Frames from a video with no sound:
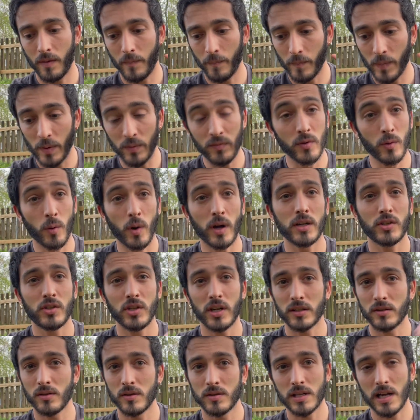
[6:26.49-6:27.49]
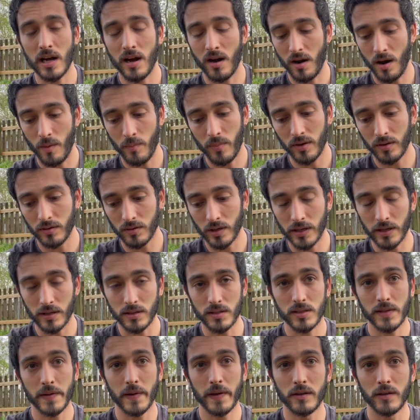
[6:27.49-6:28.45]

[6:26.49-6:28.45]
If you want to check those out, I'll put links